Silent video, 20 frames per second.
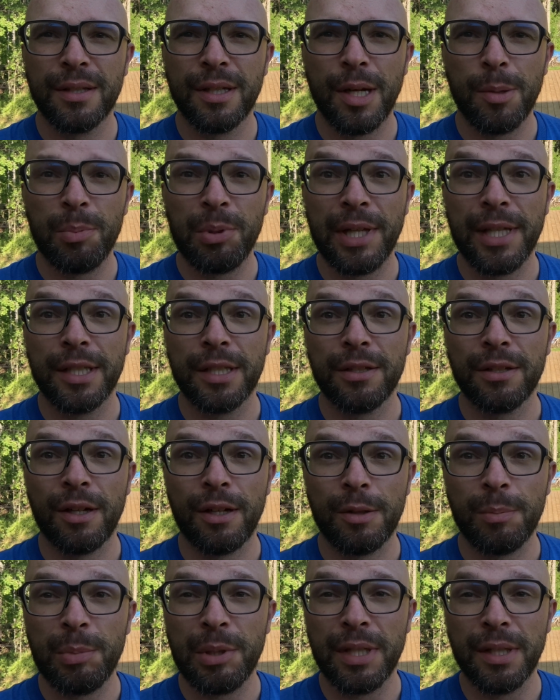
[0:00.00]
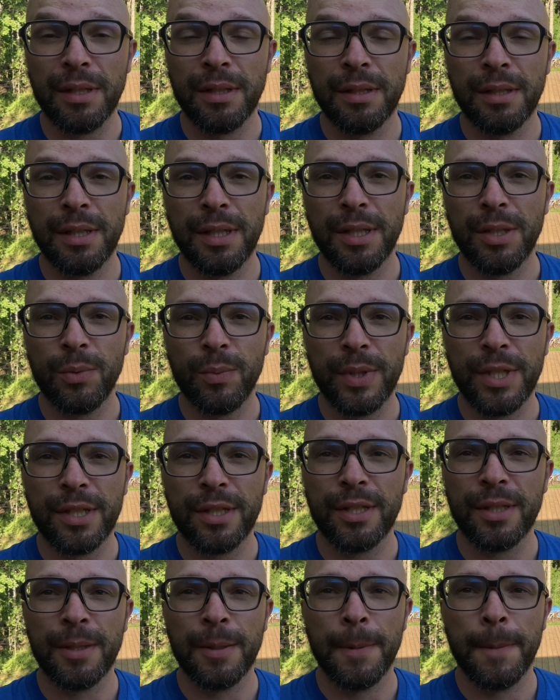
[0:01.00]
I planted it in the
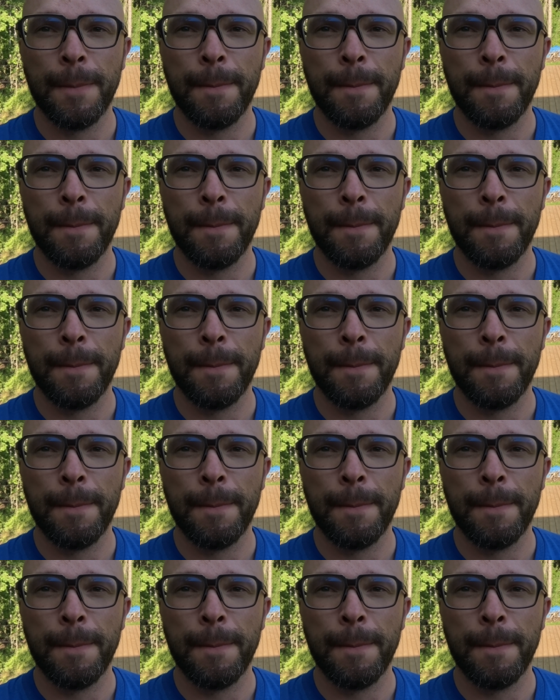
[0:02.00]
winter.